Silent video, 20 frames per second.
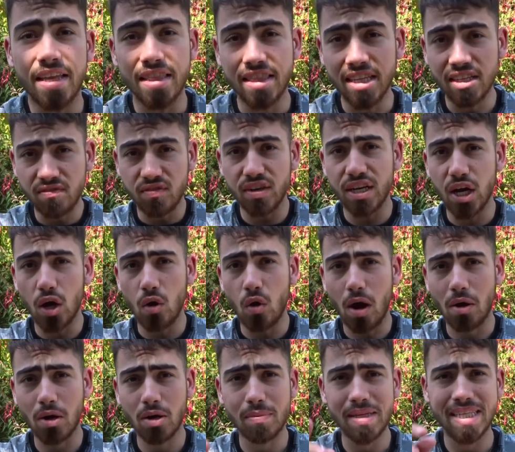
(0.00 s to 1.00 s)
In this video,
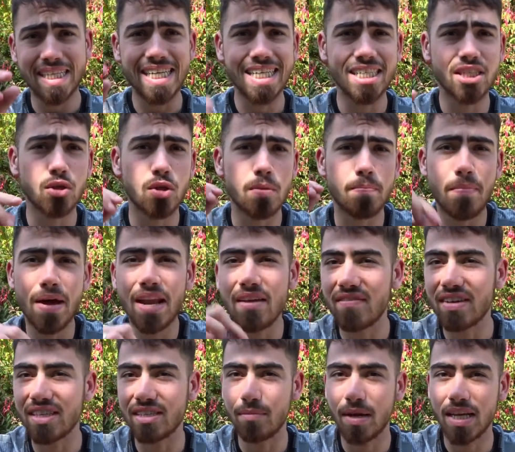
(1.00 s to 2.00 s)
I'm going to be teaching you the
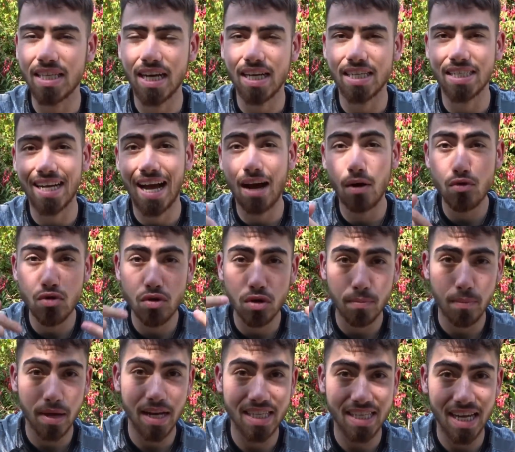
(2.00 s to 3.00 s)
benefits of meditation, how you
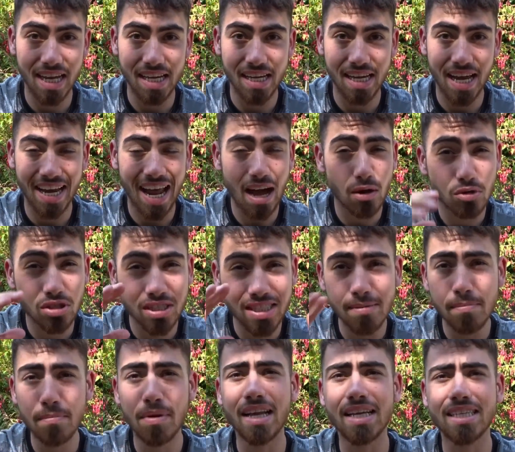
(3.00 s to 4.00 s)
can meditate, and how
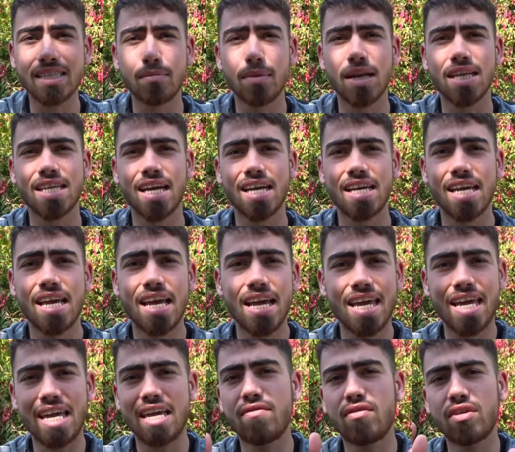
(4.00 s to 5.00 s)
simple it is to meditate,
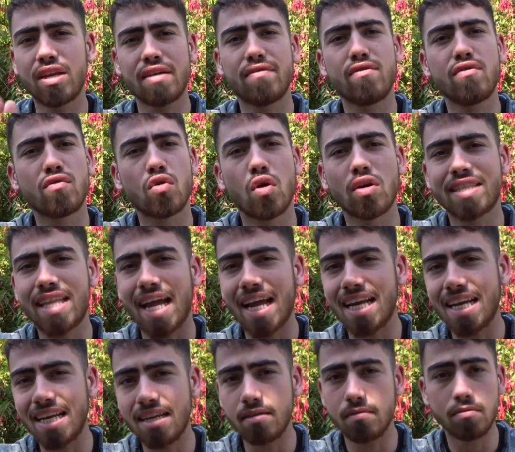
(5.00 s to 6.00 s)
even if you've got a
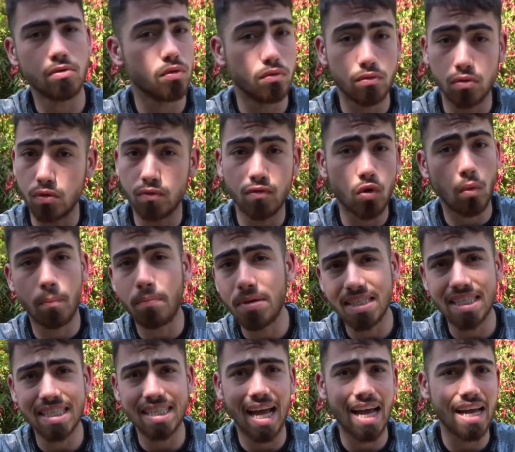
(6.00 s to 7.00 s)
daily, you, have got
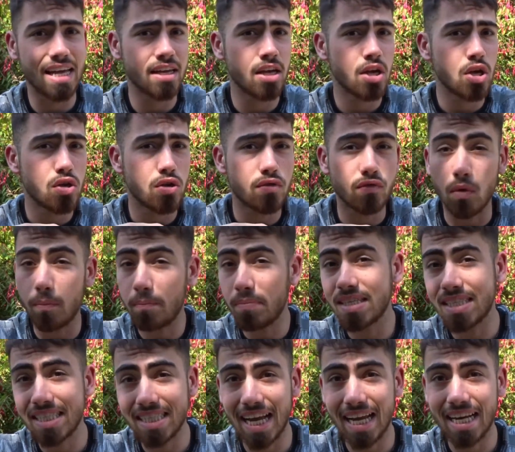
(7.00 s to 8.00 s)
busy day, you've got
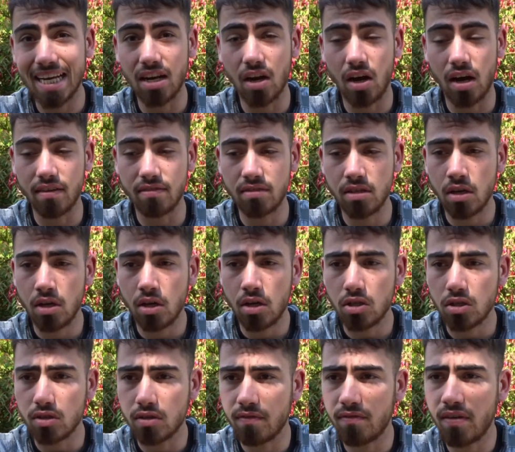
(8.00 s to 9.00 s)
busy daily lives.
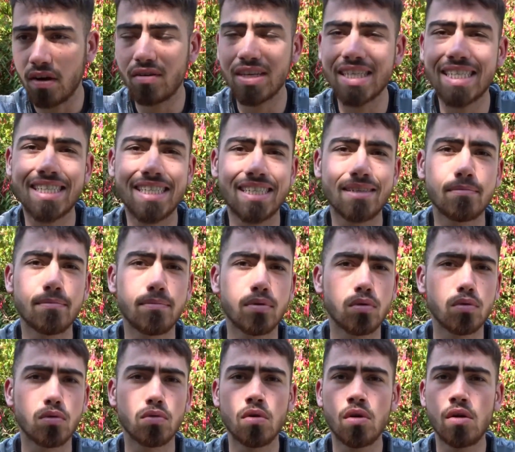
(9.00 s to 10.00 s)
Just a very
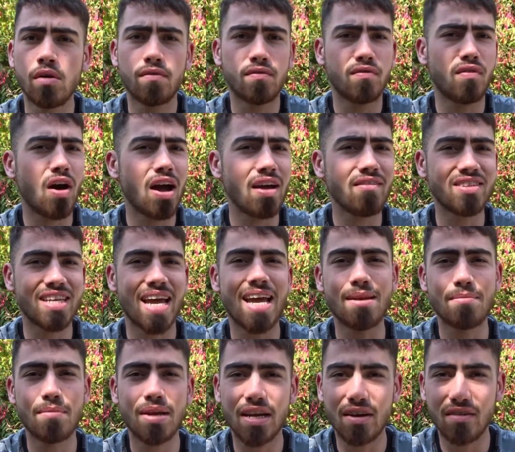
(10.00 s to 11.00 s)
simple five,
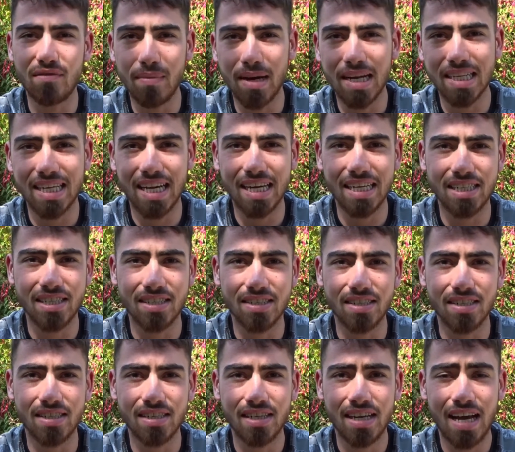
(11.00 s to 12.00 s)
10 minute of
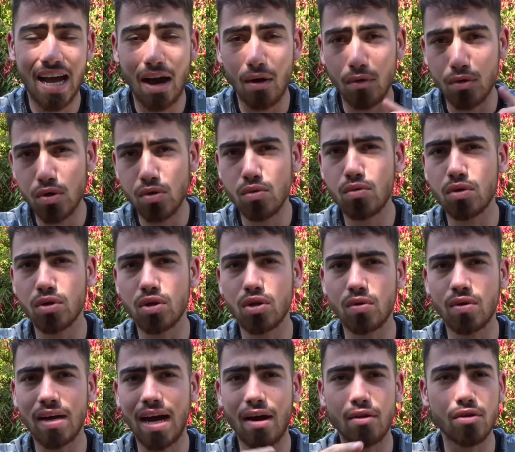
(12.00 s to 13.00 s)
meditation, how you can
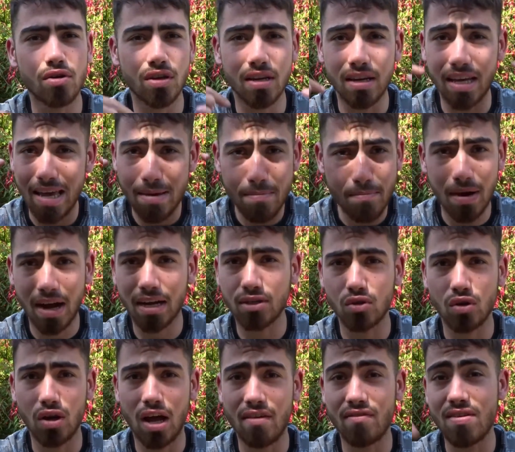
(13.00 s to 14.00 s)
do it, how you can impact
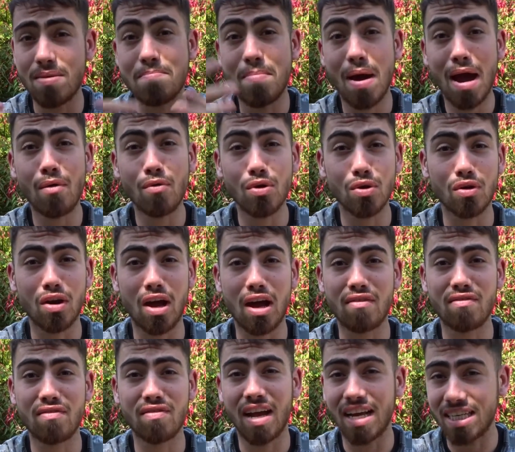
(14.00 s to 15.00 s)
your life, empower your life,
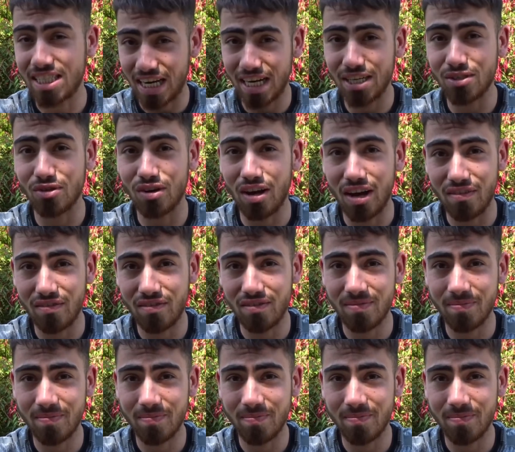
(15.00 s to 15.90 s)
and change your life.